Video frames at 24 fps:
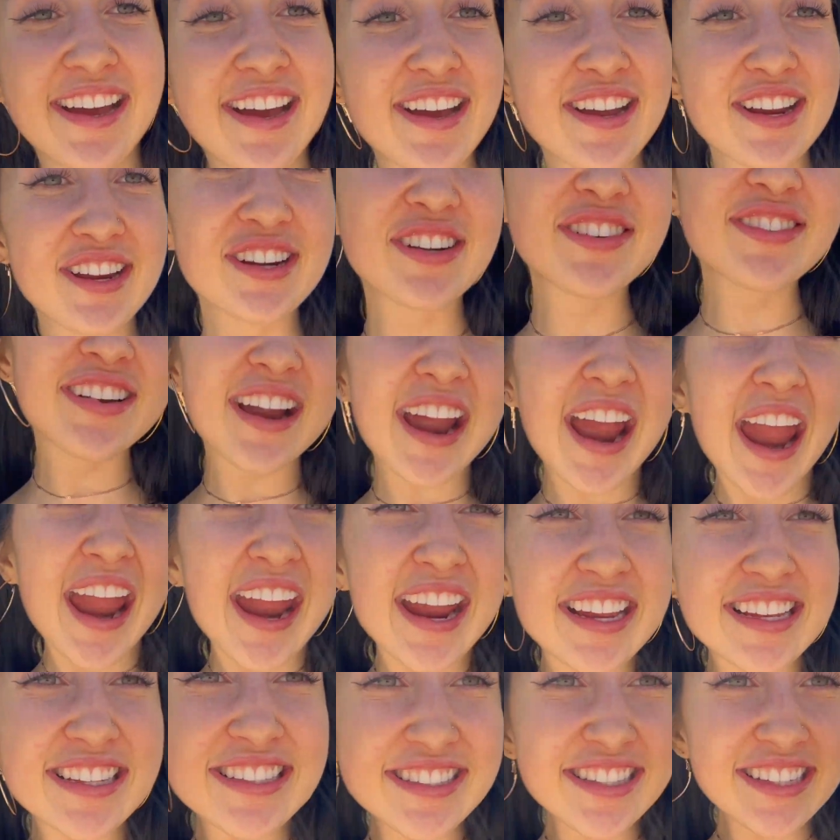
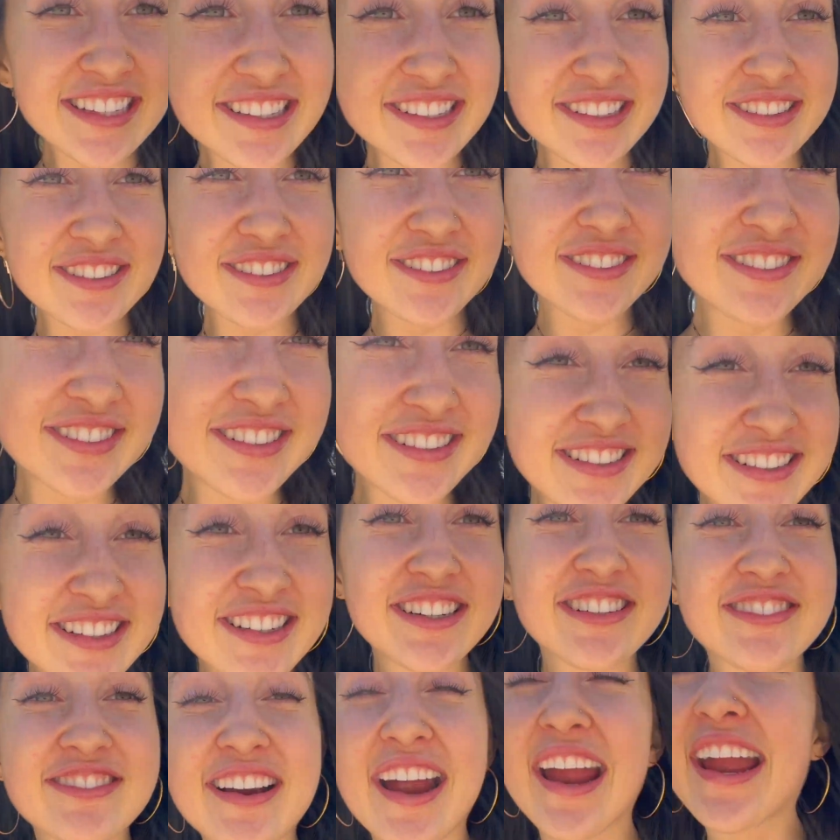Crazy, dude,
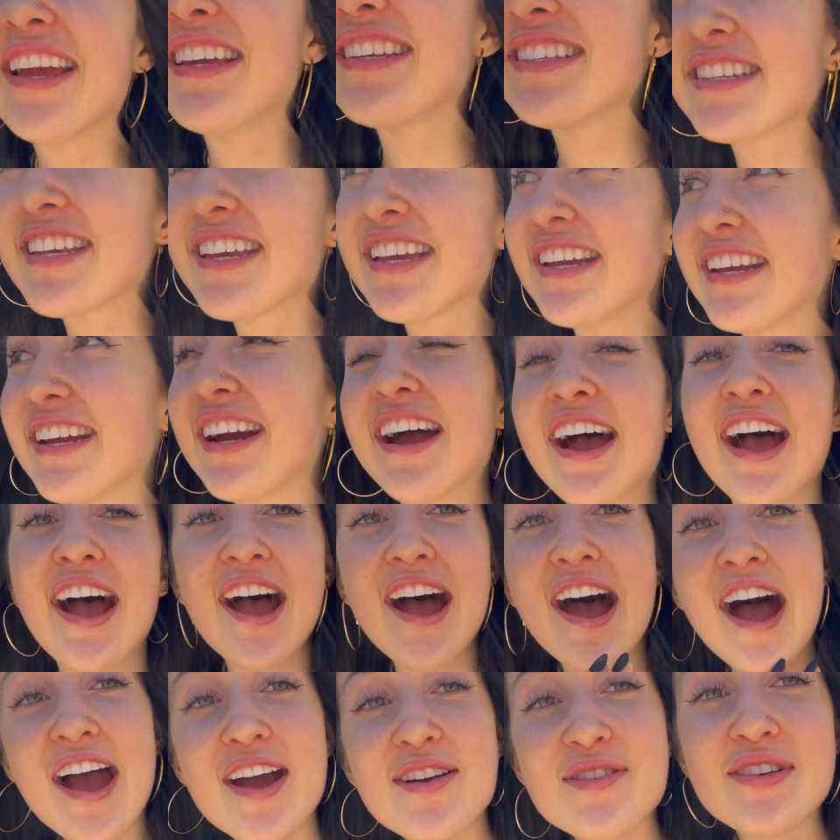crazy.
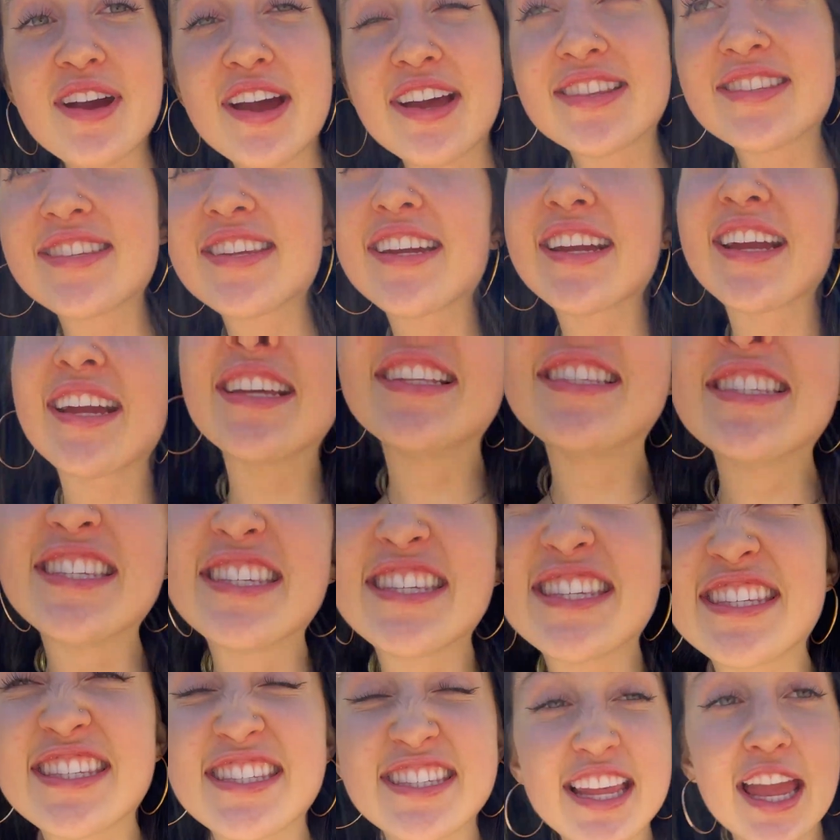It's like
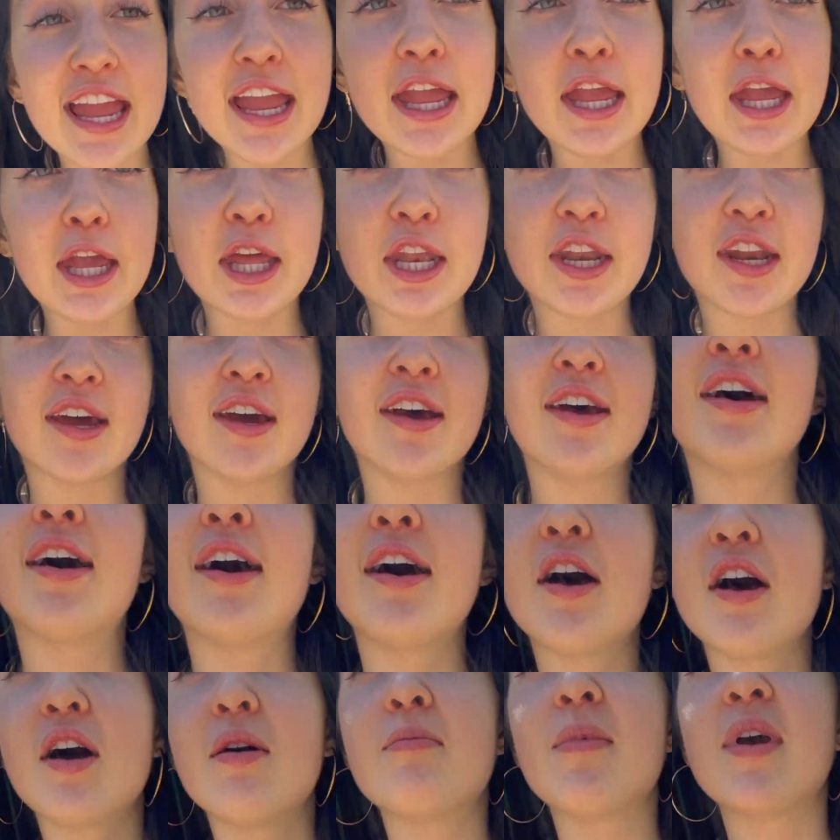insane.
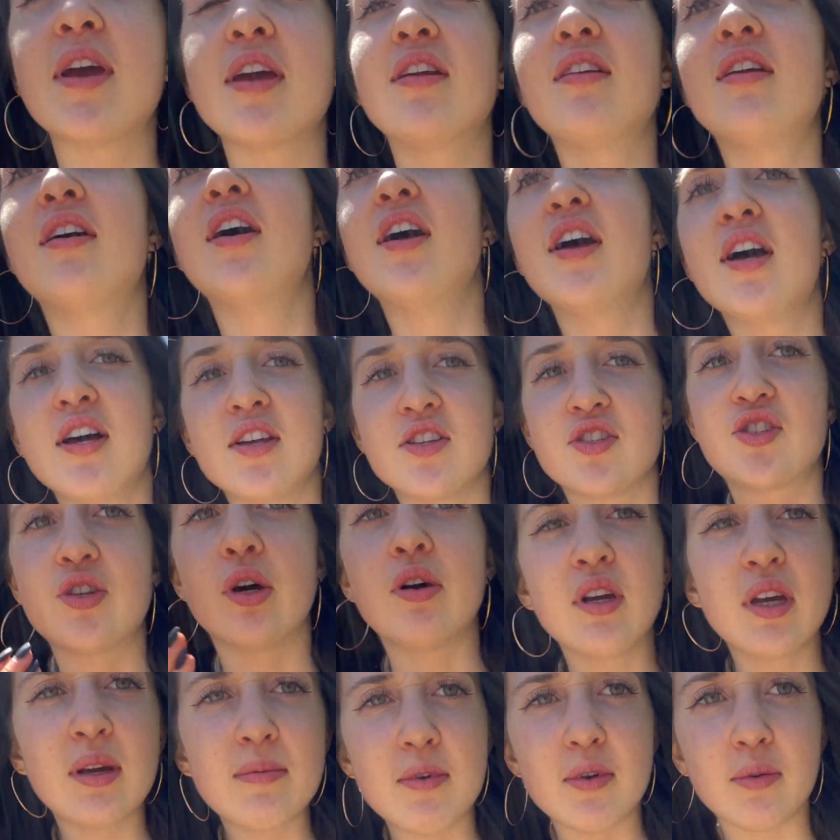And don't
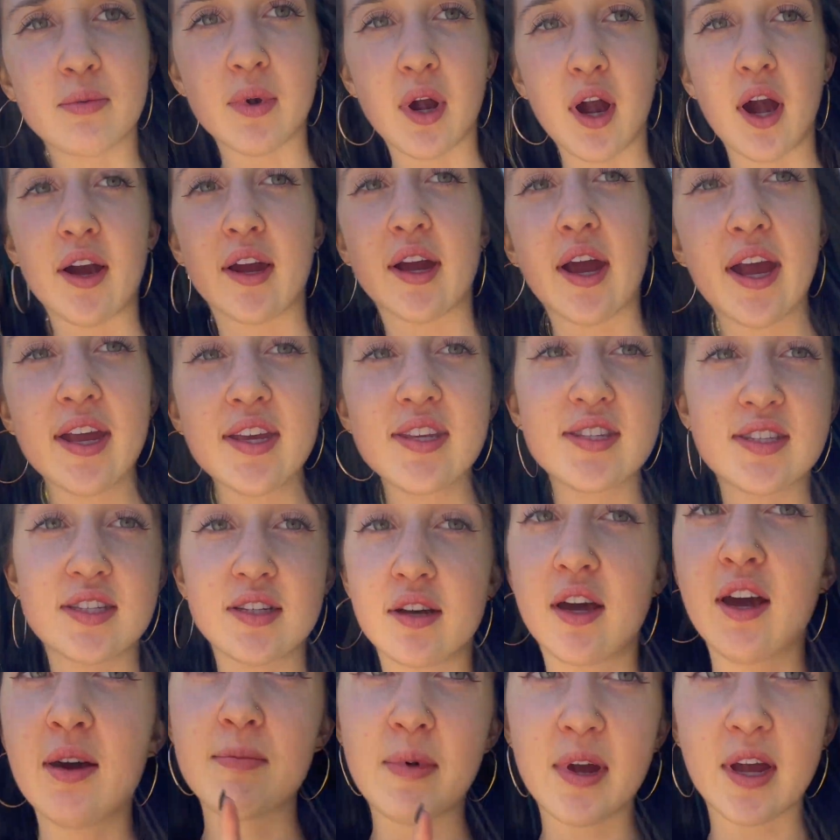get me wrong, I still
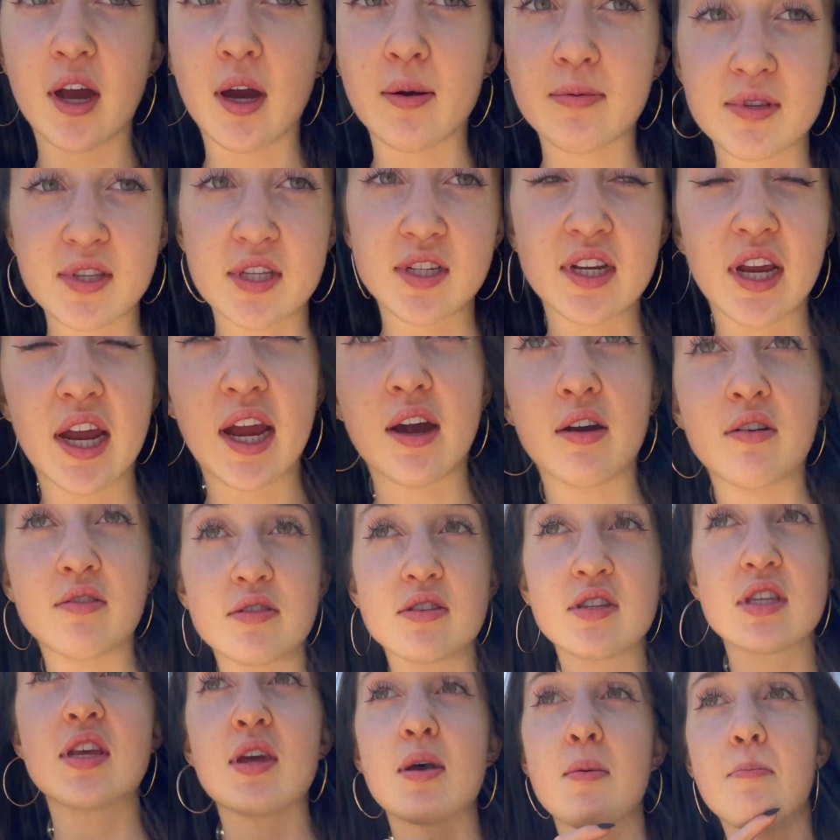have my ups and
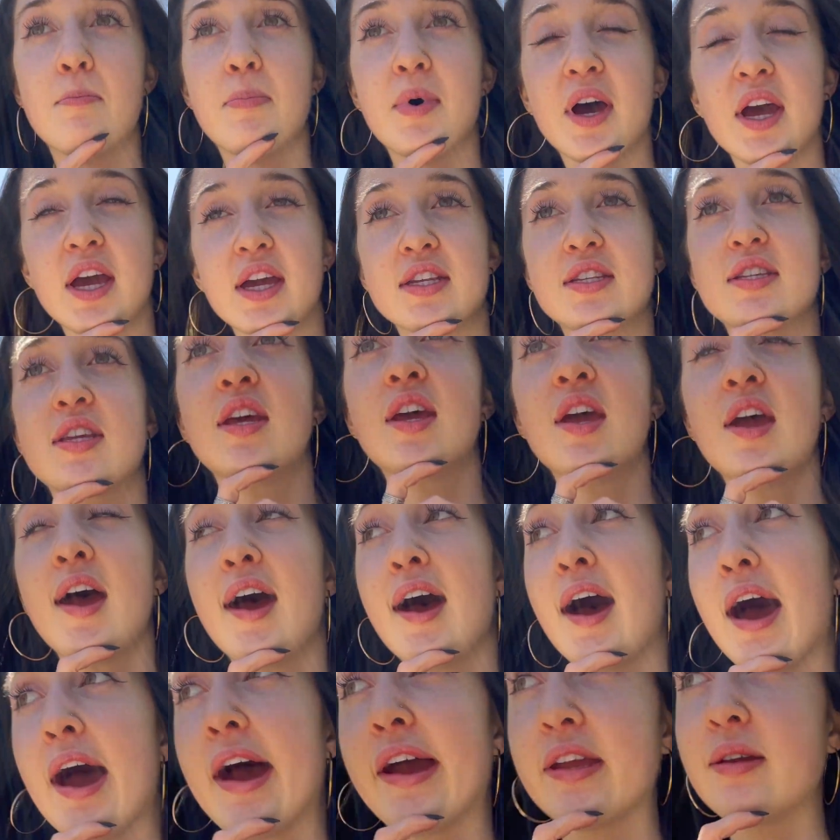downs, but
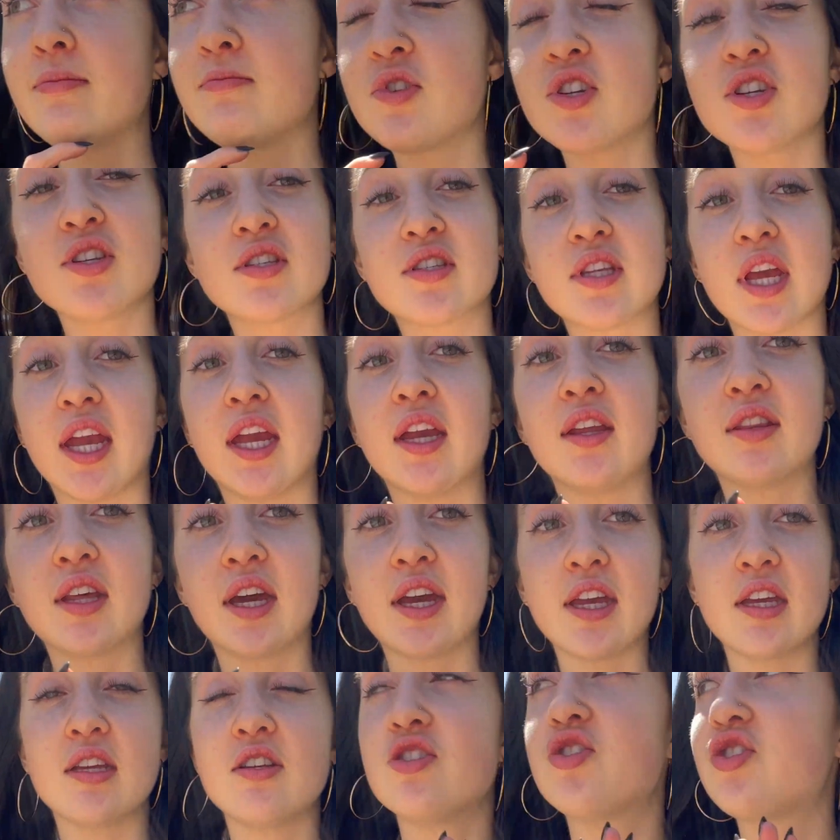I am just saying that
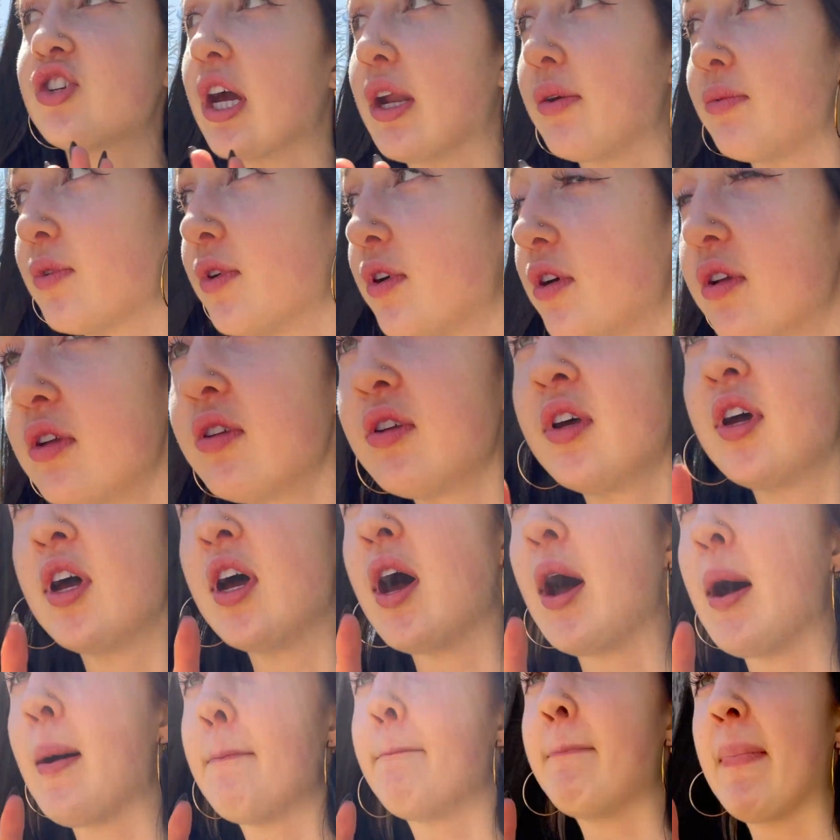in general,
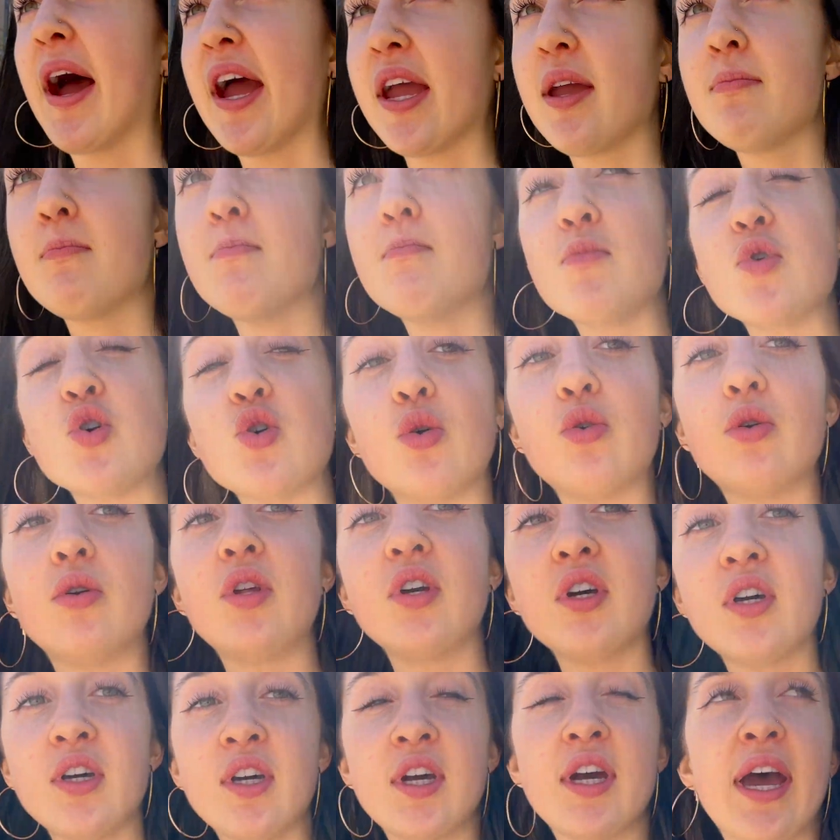my mood
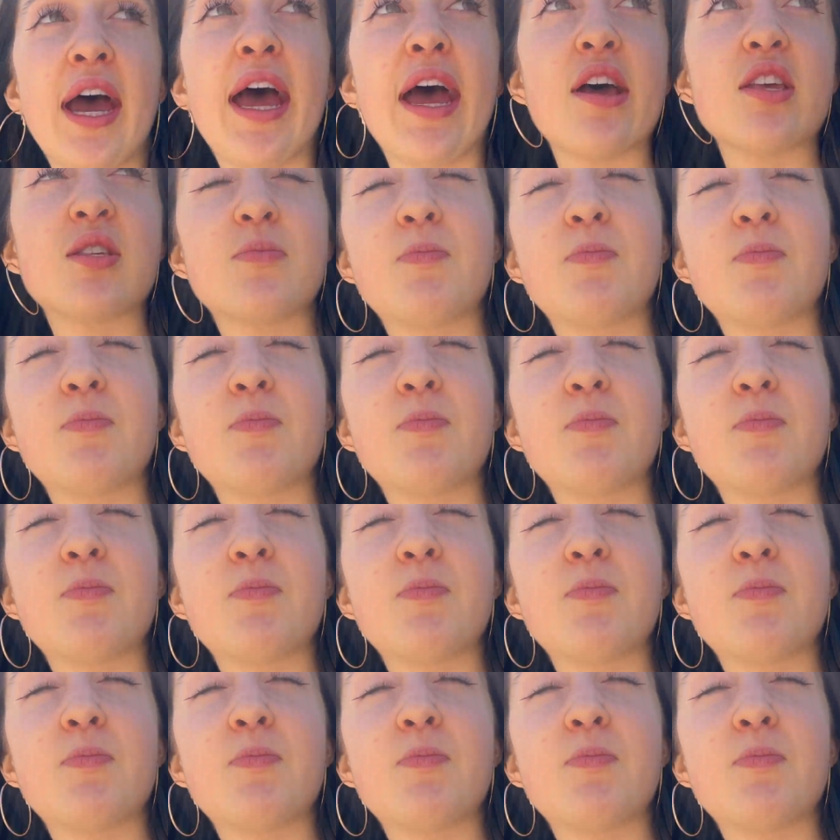has